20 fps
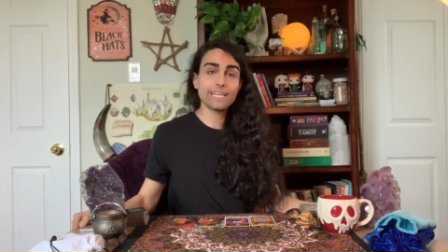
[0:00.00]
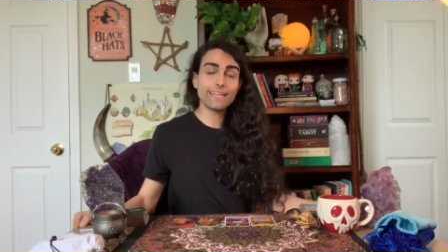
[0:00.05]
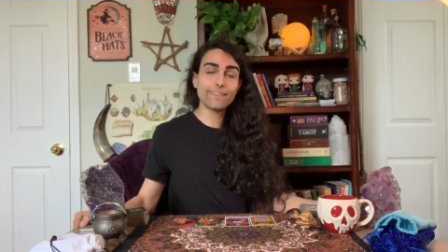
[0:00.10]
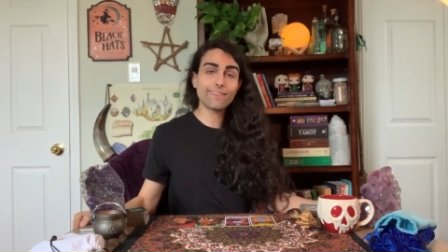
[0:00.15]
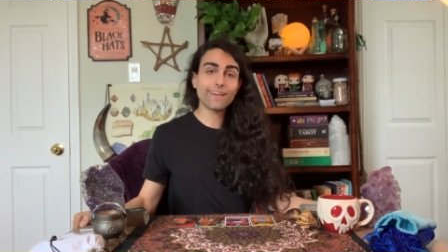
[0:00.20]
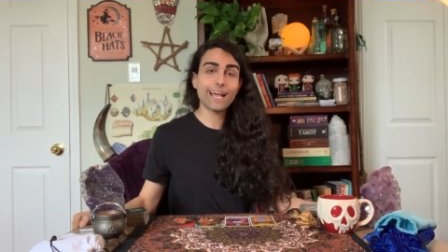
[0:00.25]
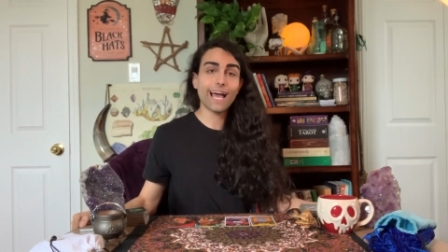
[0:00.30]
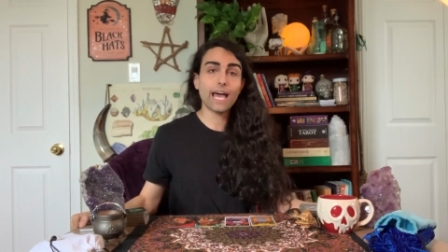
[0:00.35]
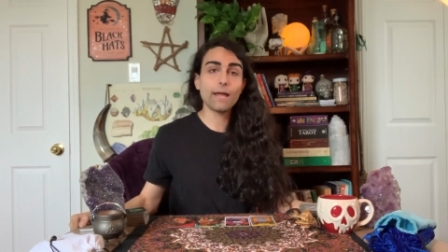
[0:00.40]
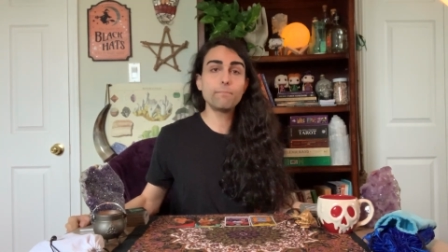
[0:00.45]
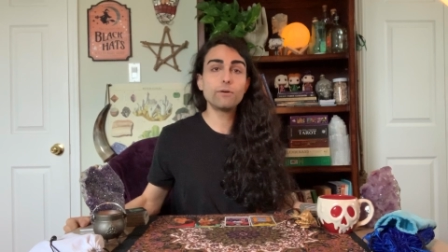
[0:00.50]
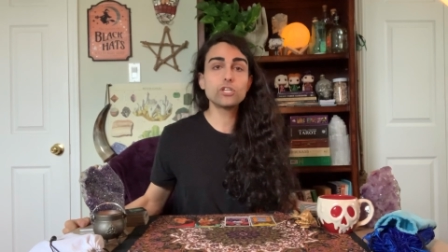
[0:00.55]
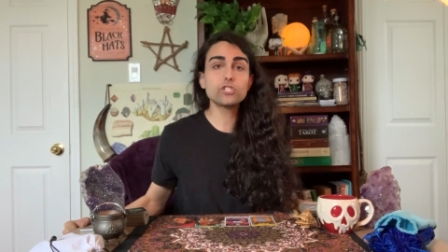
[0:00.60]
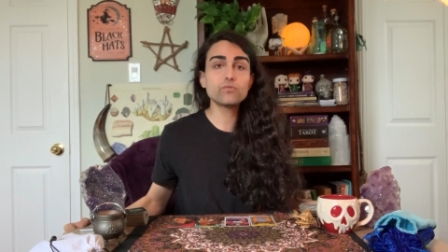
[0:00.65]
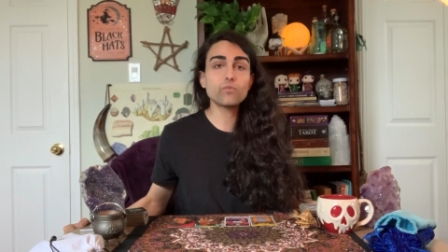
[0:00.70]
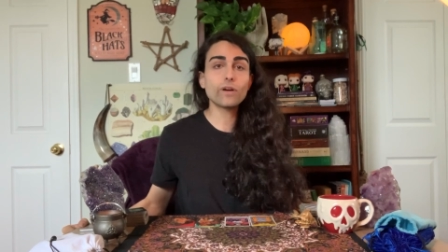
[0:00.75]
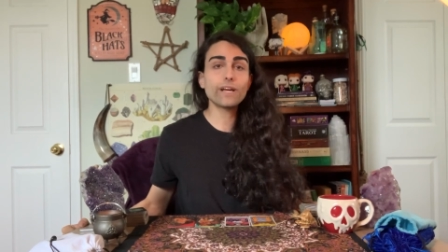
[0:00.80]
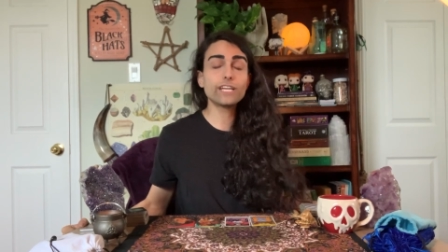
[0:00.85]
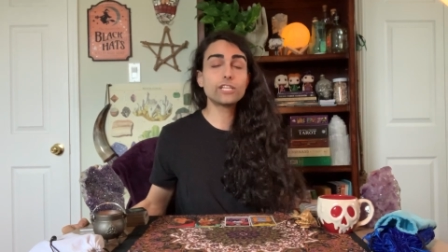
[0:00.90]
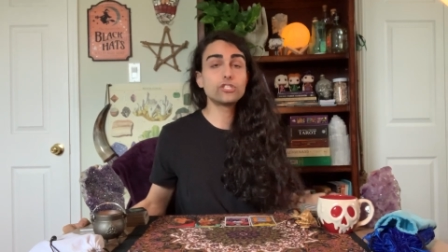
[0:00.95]
And the
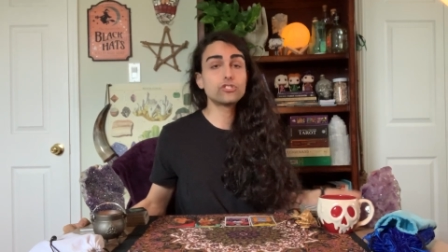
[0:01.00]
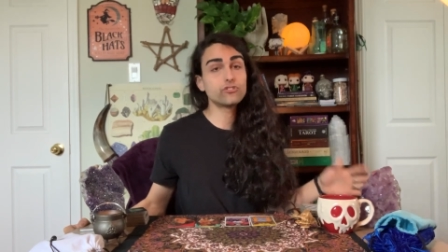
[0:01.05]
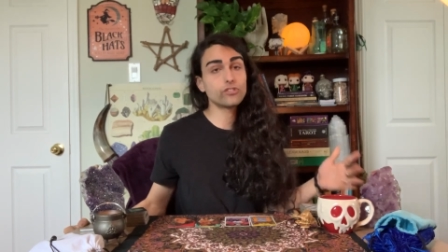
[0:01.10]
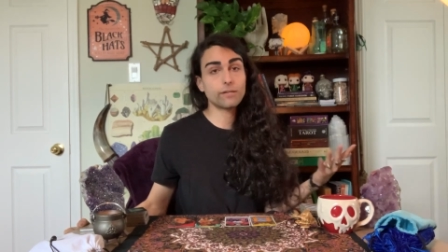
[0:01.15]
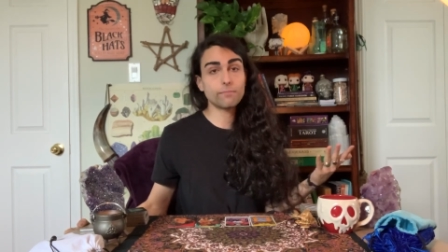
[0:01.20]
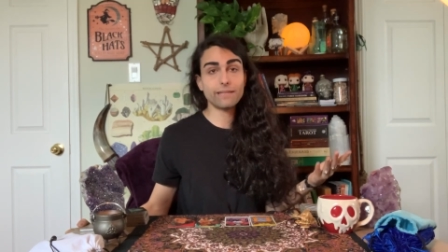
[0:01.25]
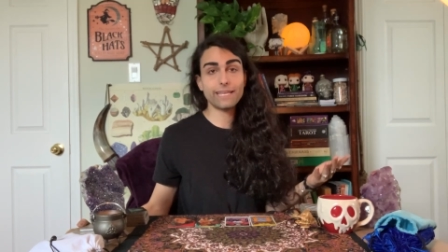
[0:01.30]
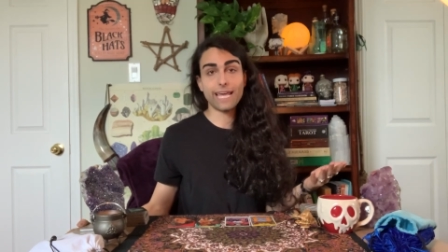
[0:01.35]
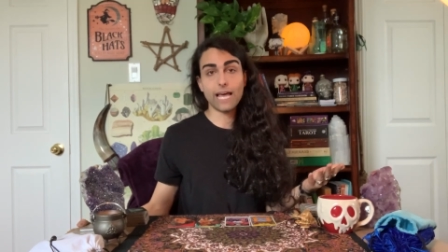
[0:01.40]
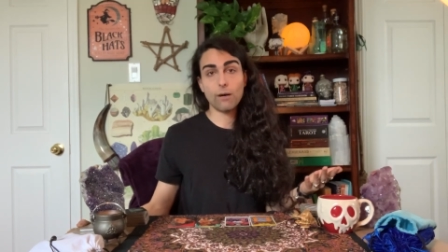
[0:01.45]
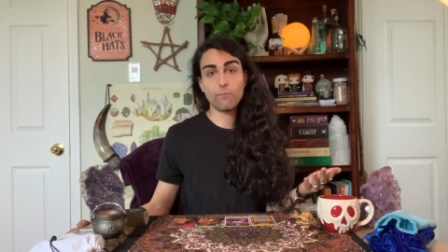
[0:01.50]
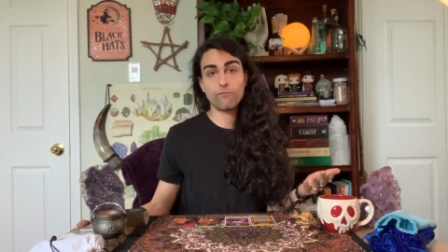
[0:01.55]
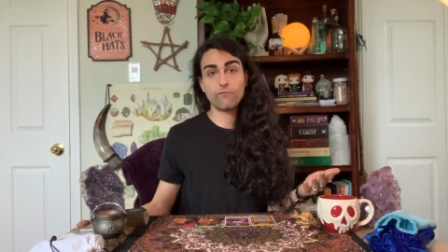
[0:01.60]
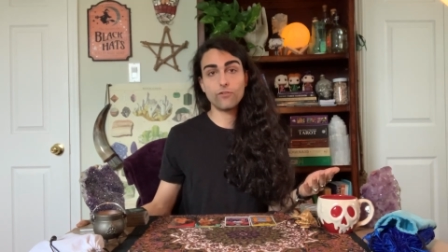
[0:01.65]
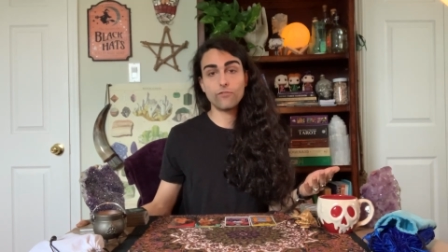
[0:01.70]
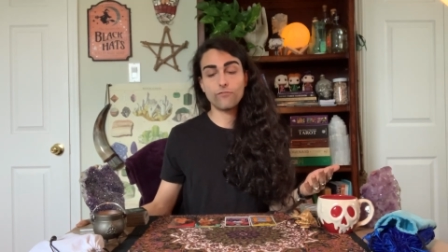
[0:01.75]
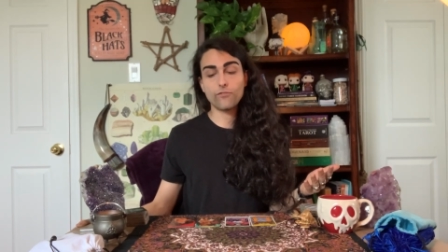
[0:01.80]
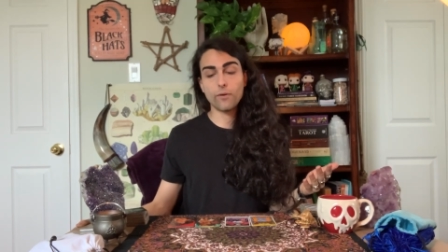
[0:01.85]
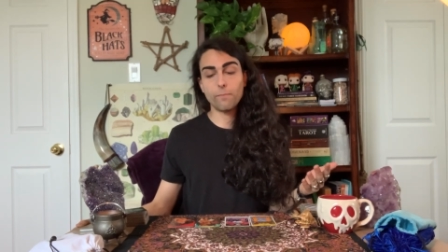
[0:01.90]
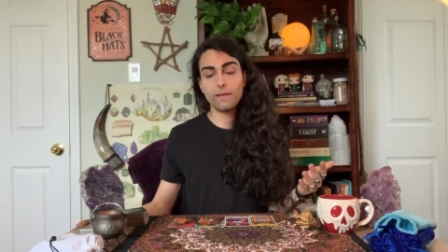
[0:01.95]
guidebooks were extremely
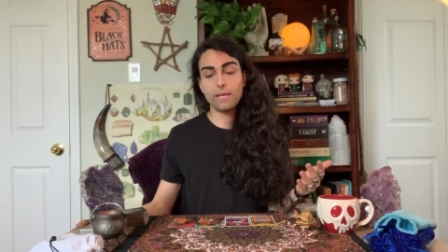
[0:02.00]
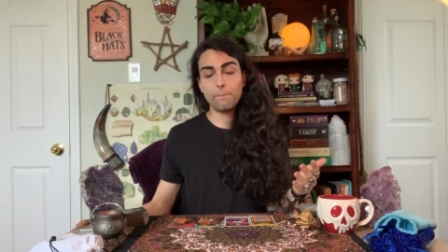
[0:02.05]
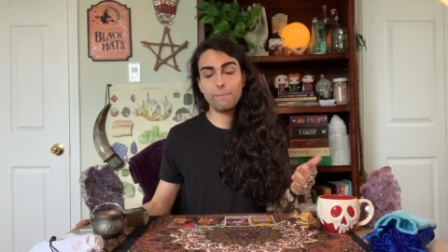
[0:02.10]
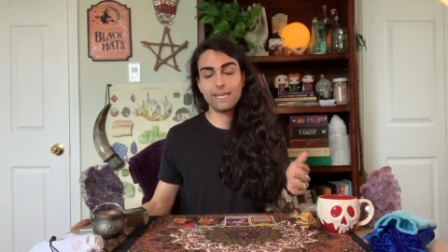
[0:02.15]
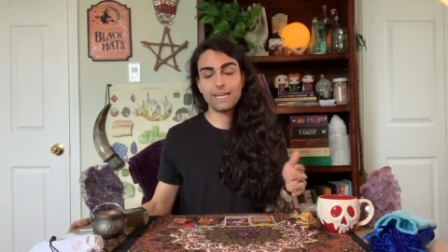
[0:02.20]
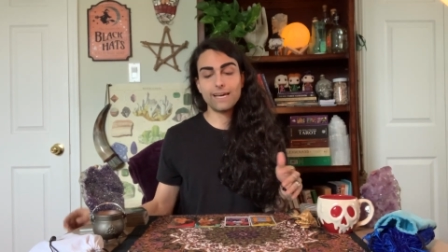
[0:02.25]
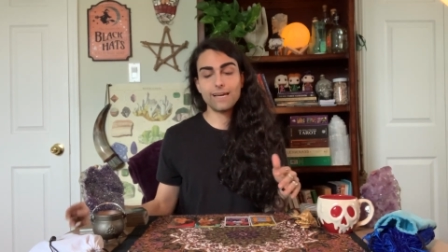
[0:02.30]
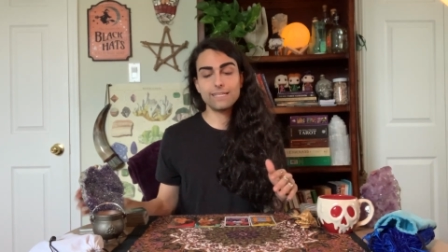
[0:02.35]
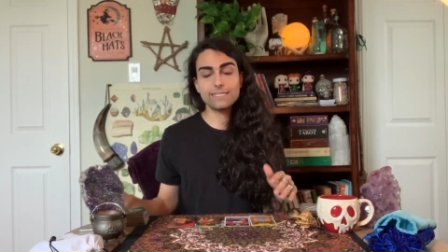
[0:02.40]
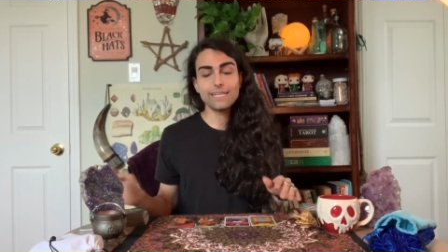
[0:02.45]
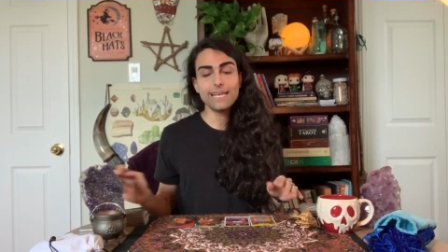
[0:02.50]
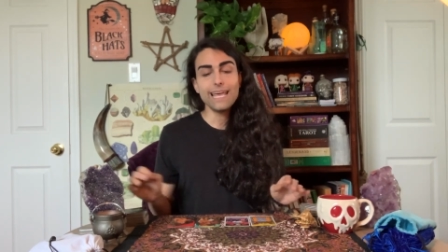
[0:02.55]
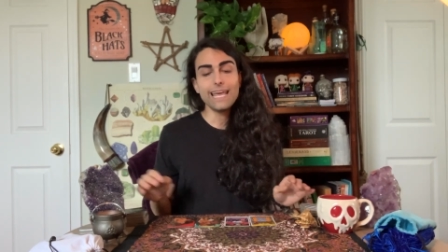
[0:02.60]
helpful for me because